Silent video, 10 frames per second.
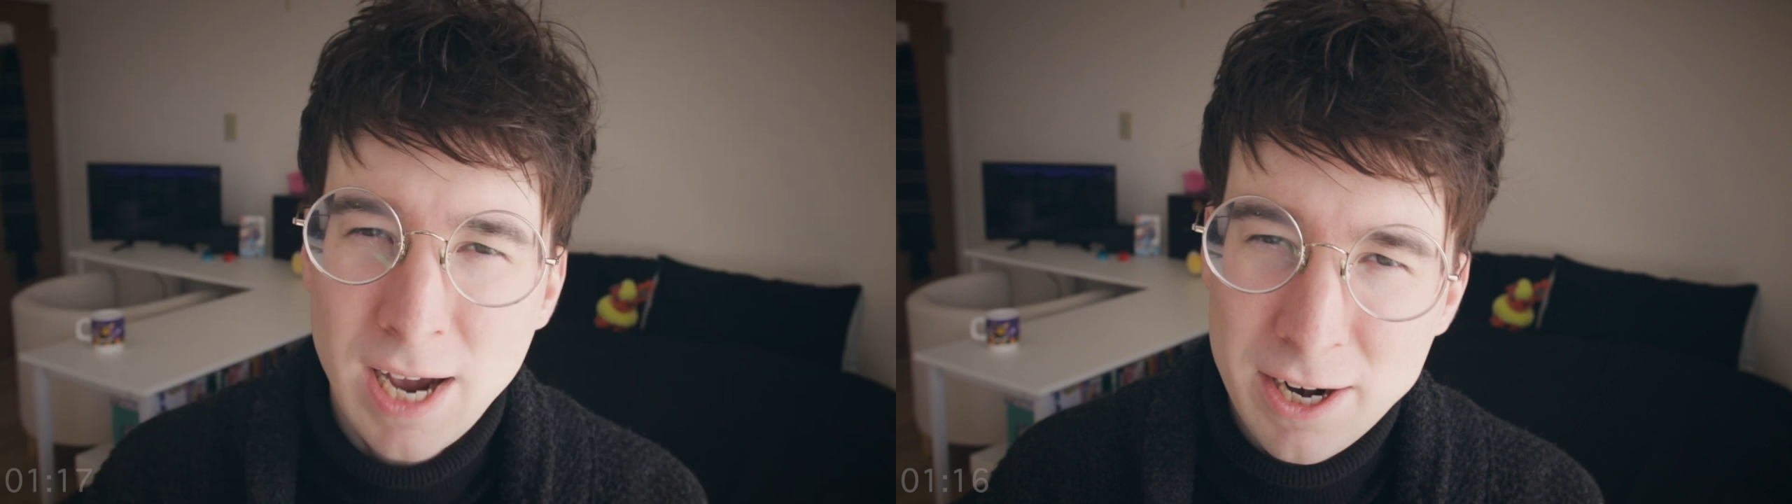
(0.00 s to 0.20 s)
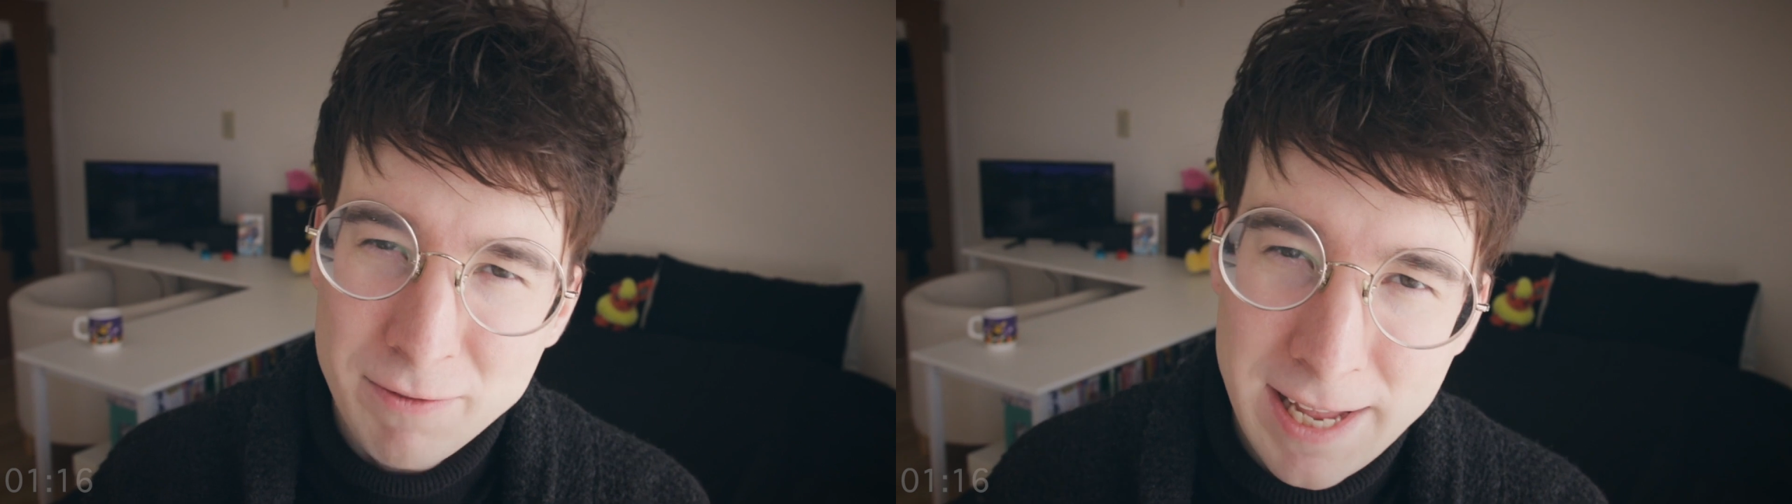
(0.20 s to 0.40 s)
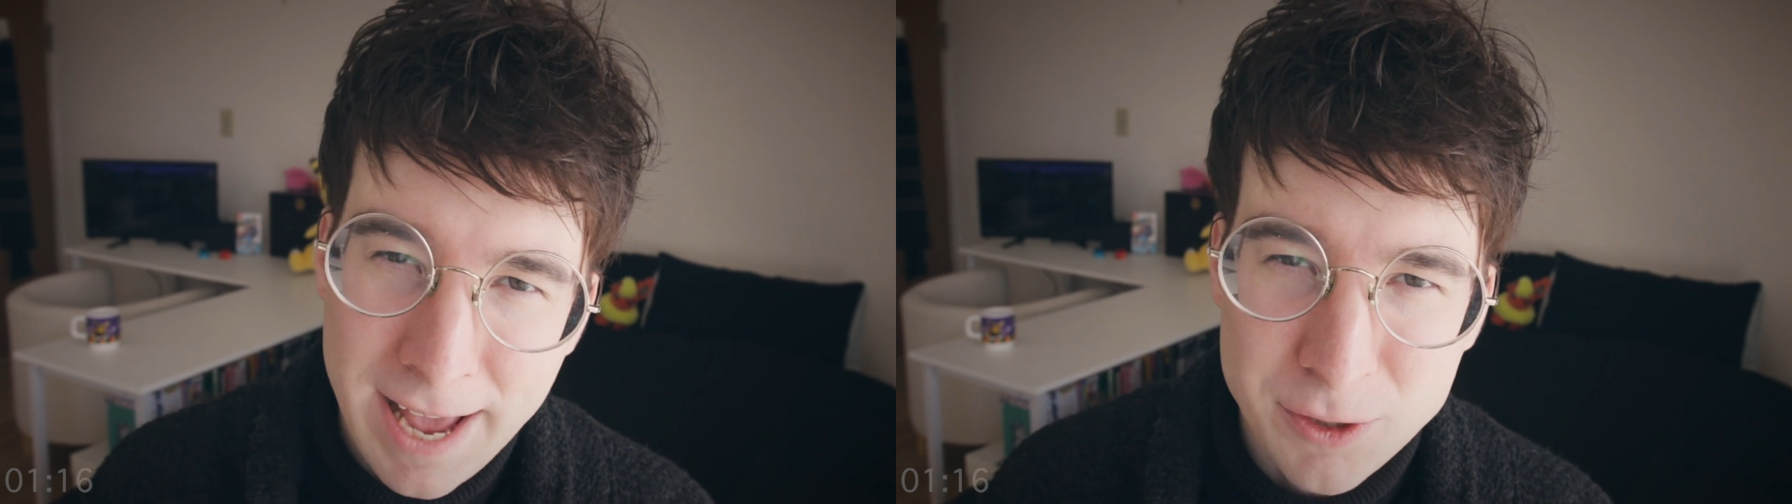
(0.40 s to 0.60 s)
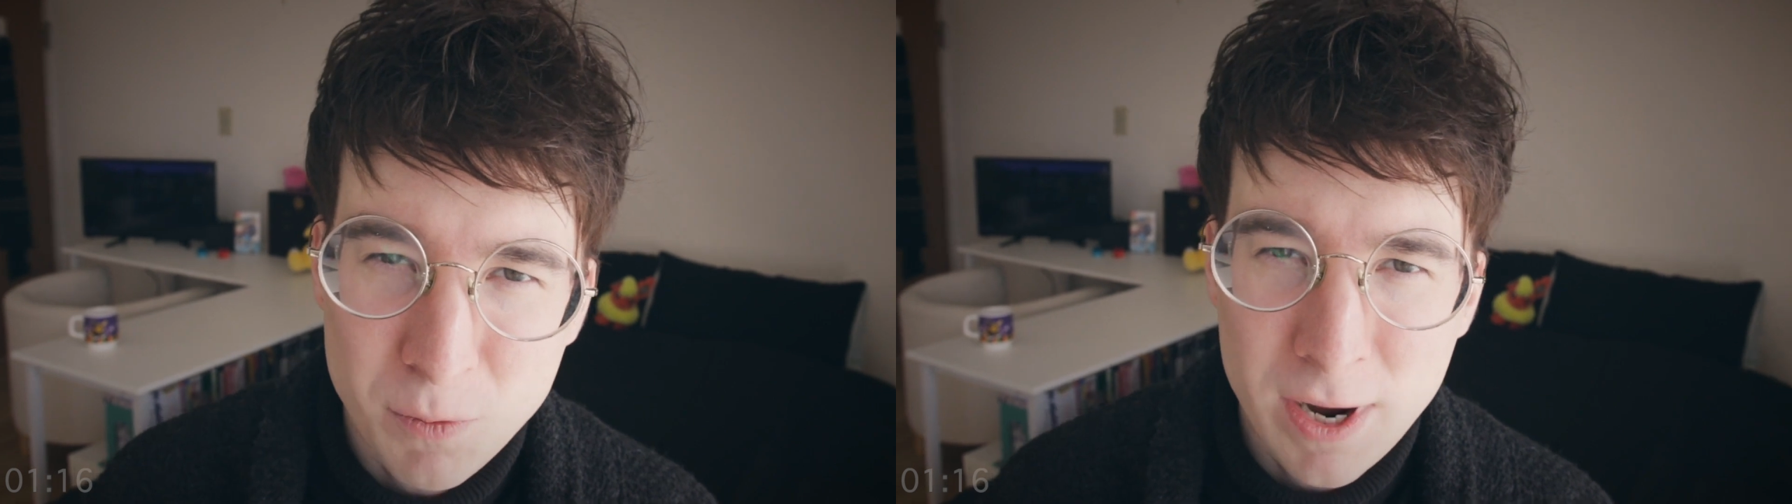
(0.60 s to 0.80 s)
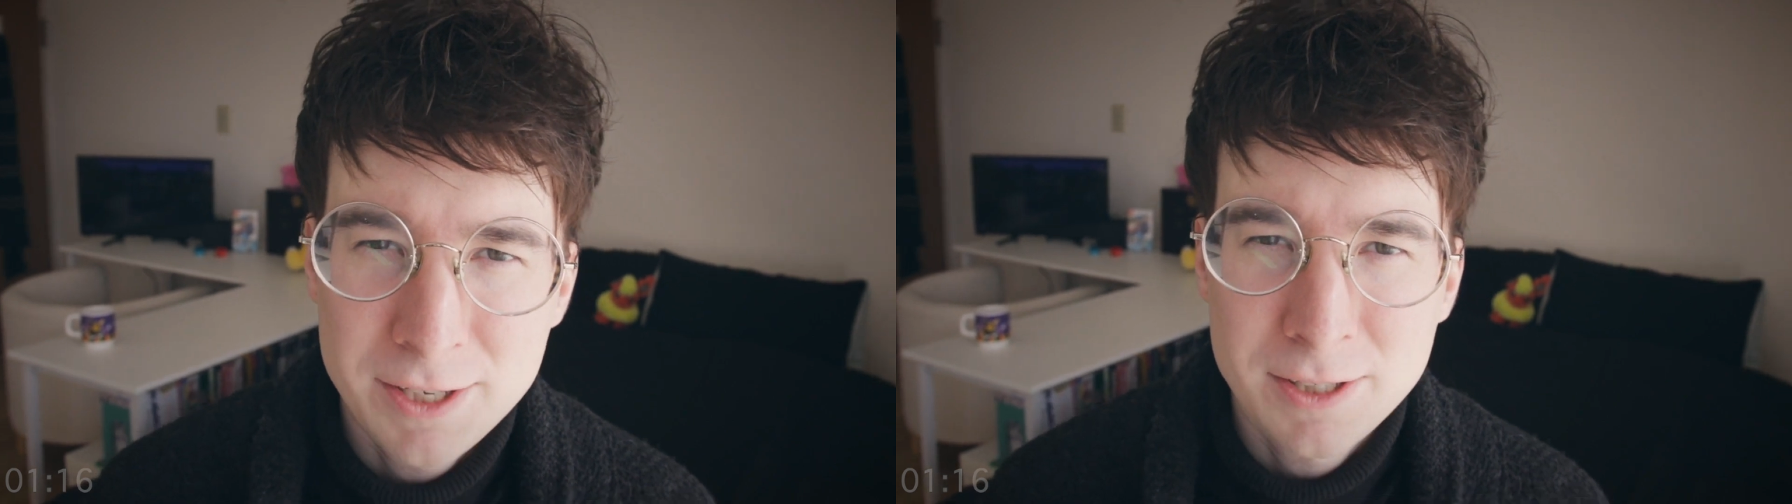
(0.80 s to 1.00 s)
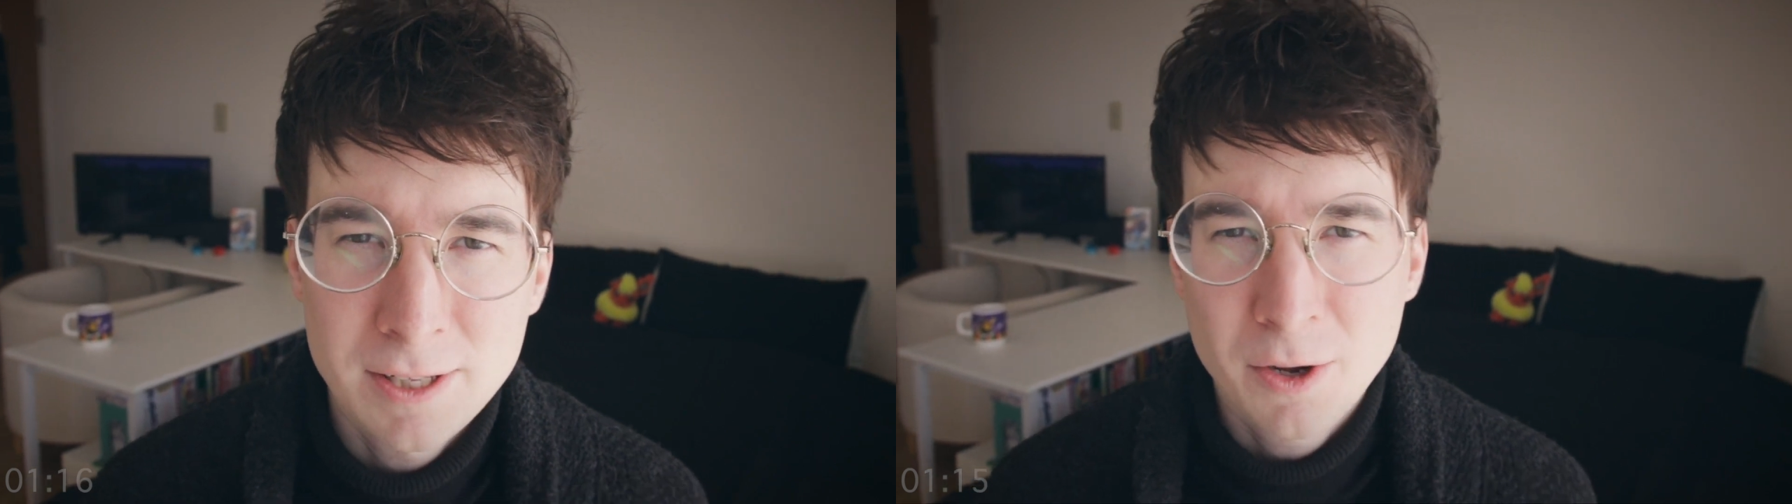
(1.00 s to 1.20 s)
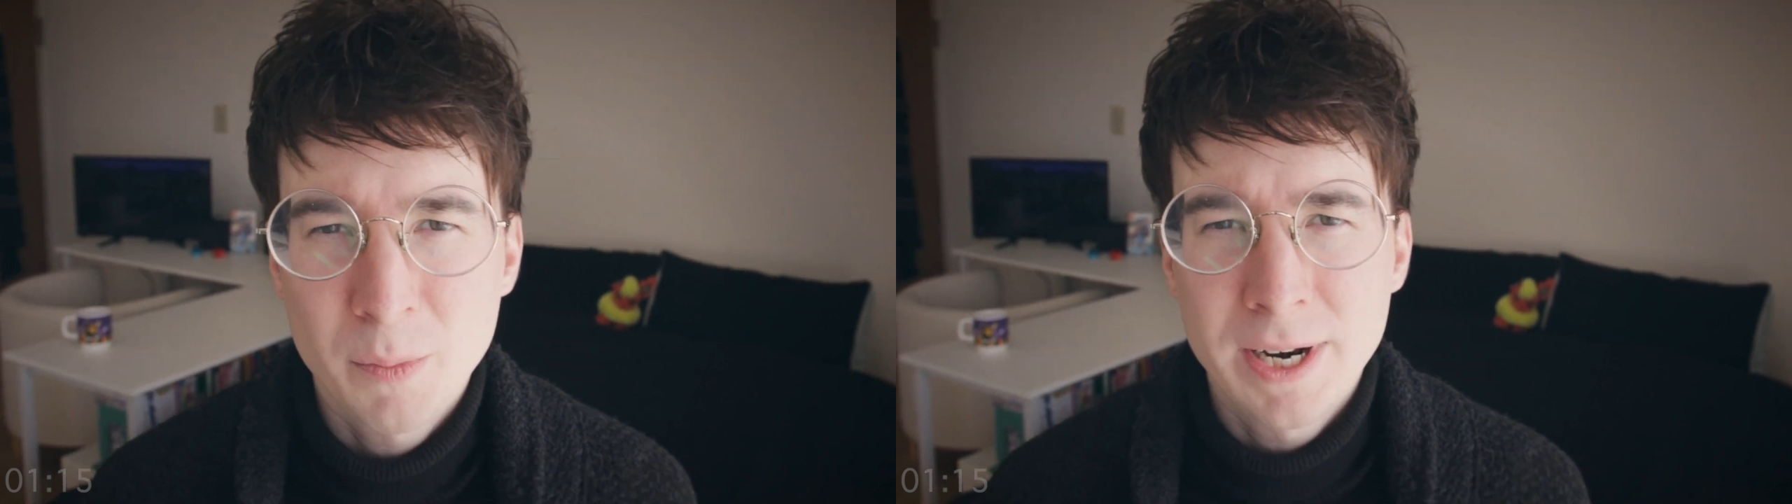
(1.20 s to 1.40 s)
kind of like XY's look,